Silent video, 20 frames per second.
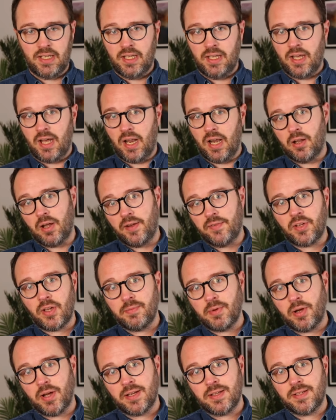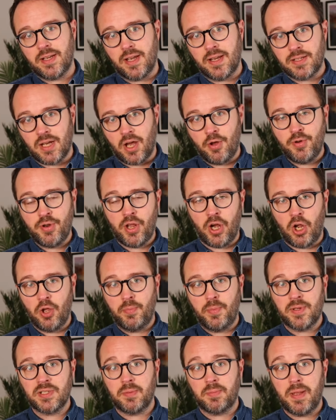A Lifetime ISA is only
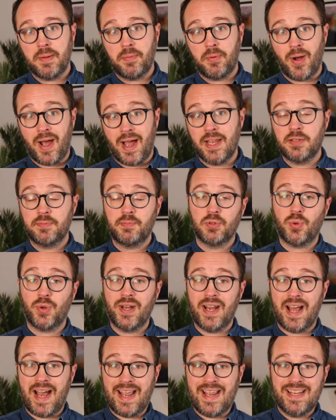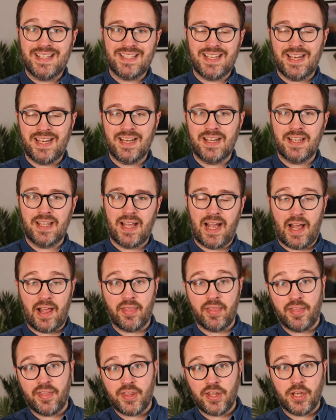open to people aged between 18
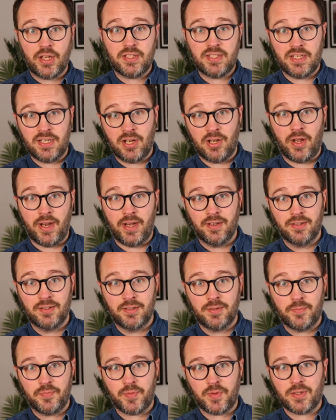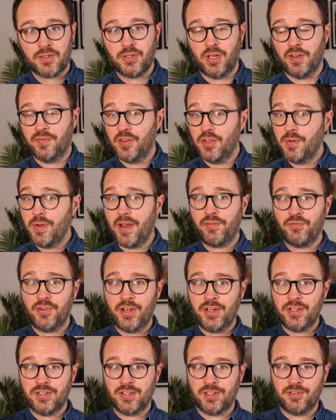and 39. So if you have
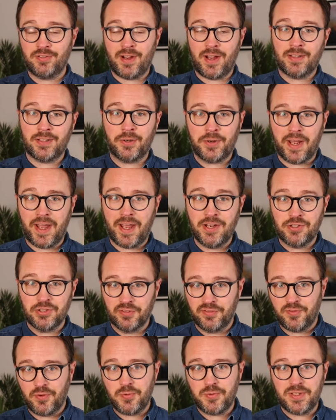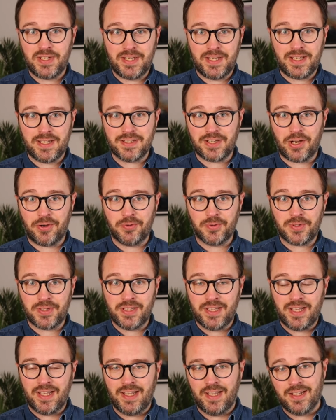reached the grand old age of 40 years old,
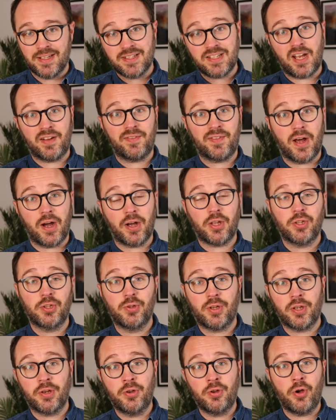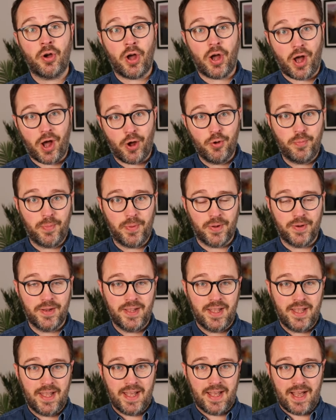tough luck, you cannot open
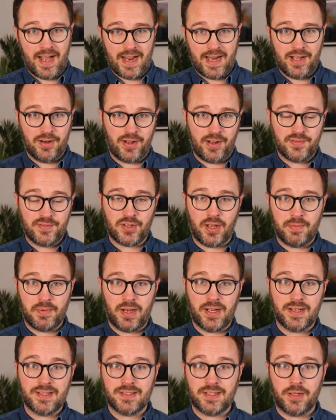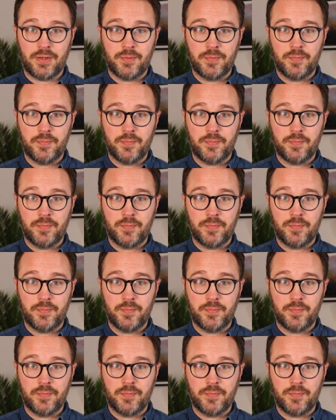a Lifetime ISA.